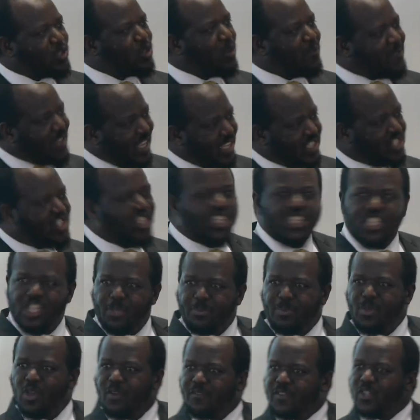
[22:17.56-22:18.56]
of their
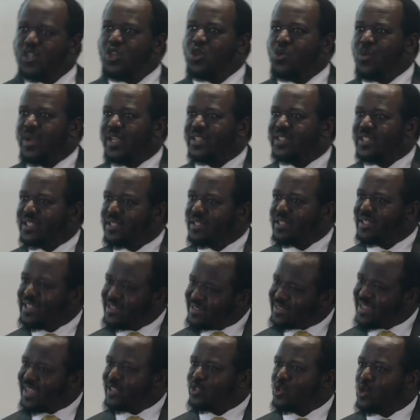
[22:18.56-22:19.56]
GDP of the US, the
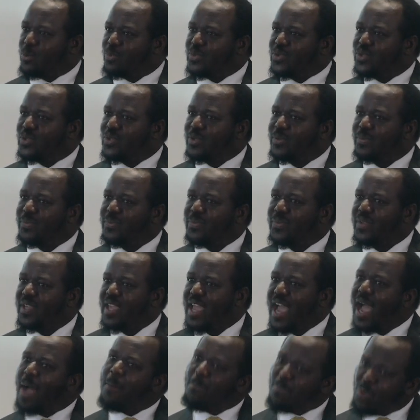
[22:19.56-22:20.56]
startups.
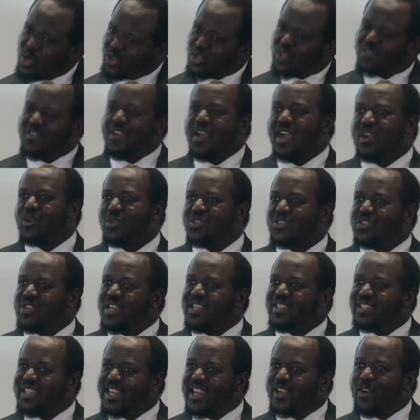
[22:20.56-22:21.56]
And most of them are considered in
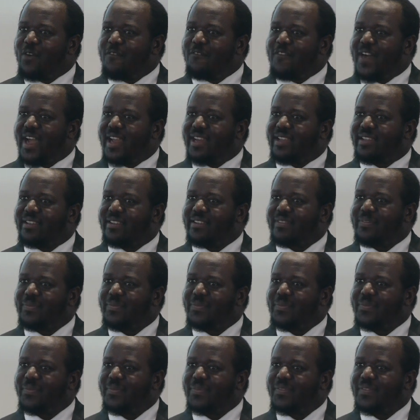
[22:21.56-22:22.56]
Silicon Valley.
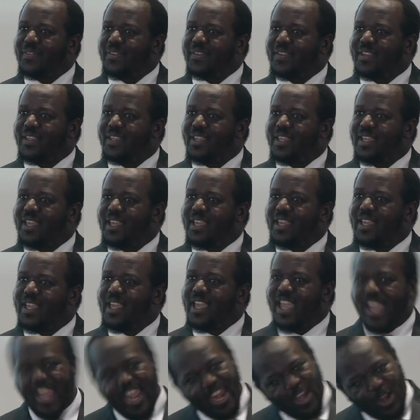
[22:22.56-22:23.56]

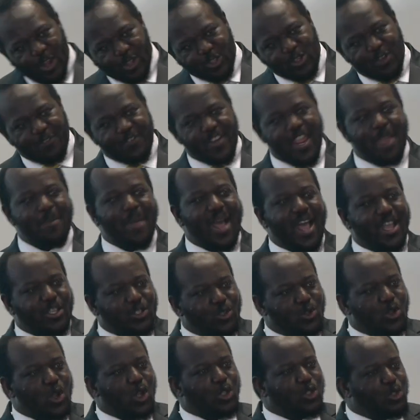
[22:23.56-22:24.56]
A lot of them has
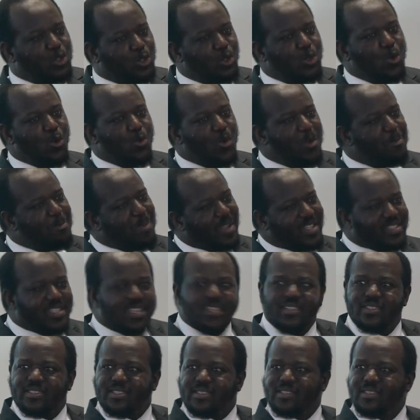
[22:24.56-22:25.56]
got to do with
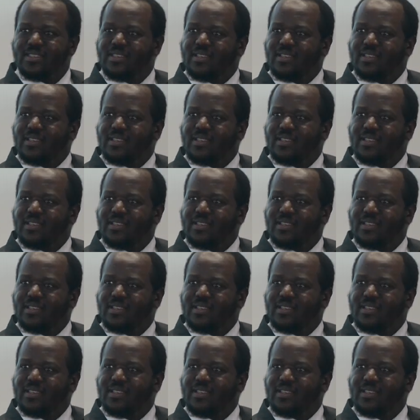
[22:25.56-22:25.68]
patents.